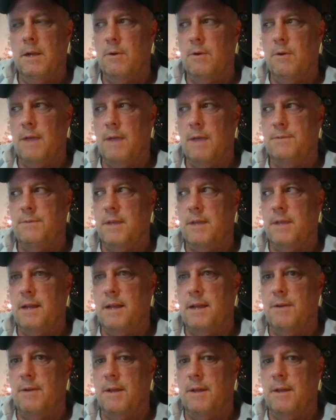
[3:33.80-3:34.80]
set
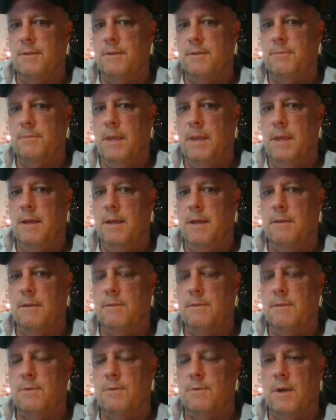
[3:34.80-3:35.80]
out on this path
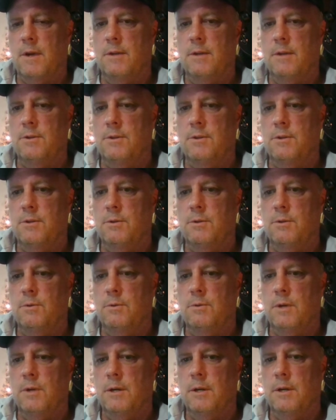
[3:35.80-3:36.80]
trying
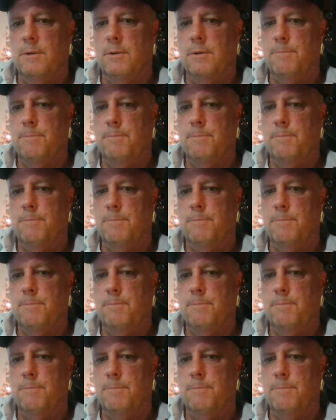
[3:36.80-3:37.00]
to